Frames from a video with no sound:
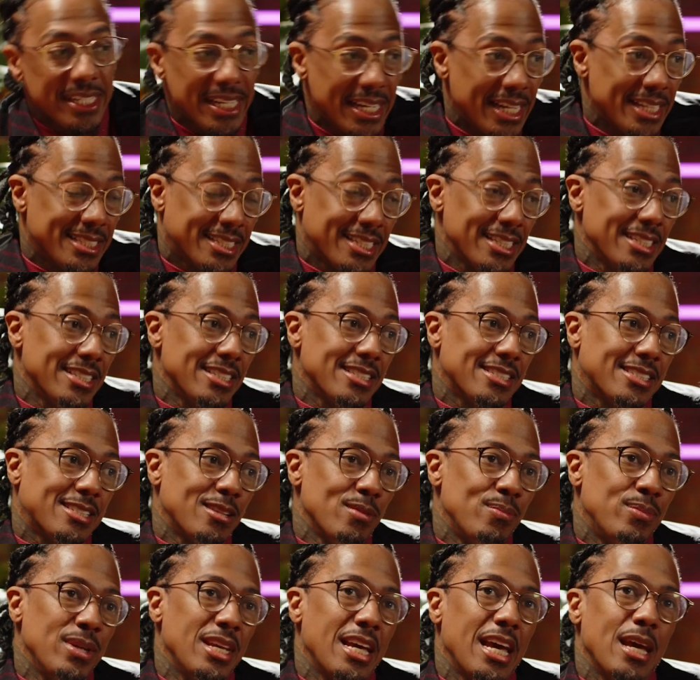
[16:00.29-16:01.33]
yeah,
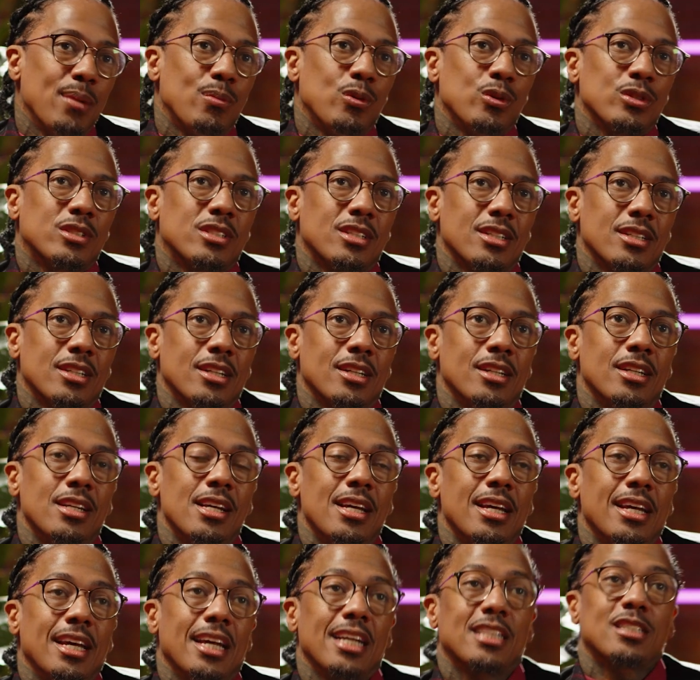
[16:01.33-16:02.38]
to be able to
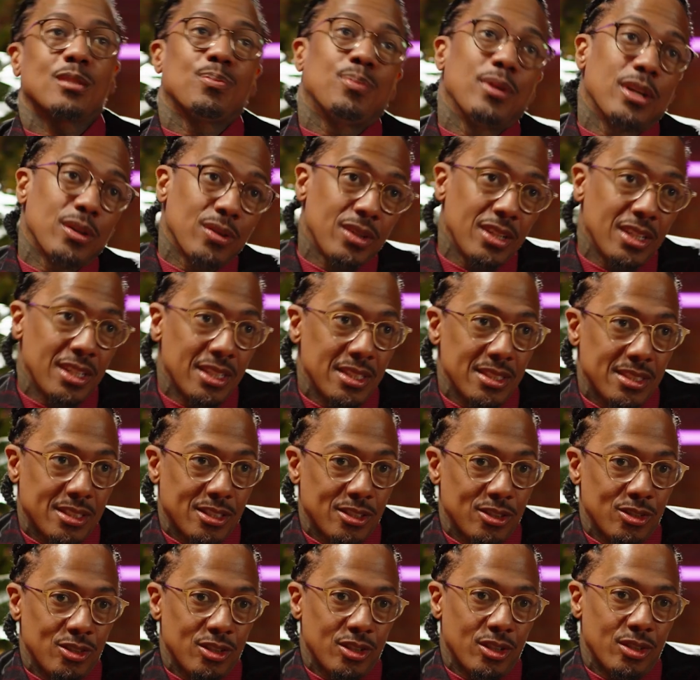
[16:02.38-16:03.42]

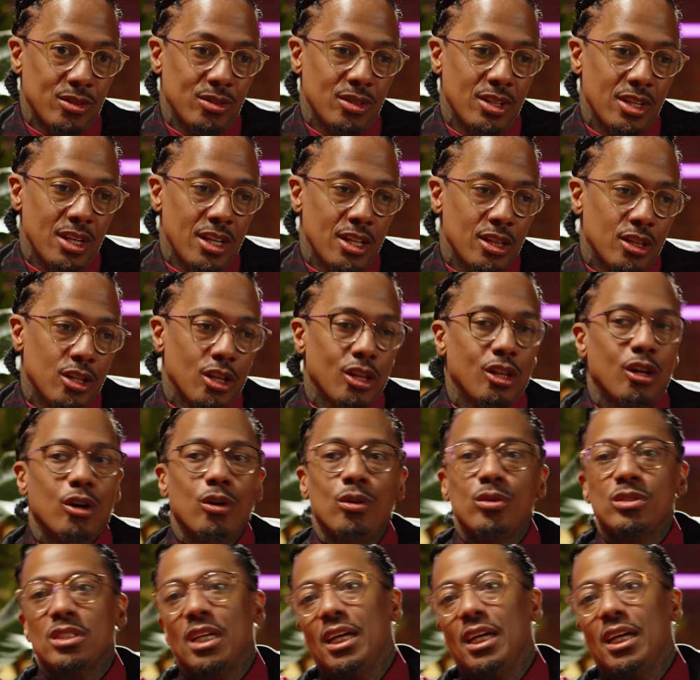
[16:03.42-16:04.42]
experience, the lows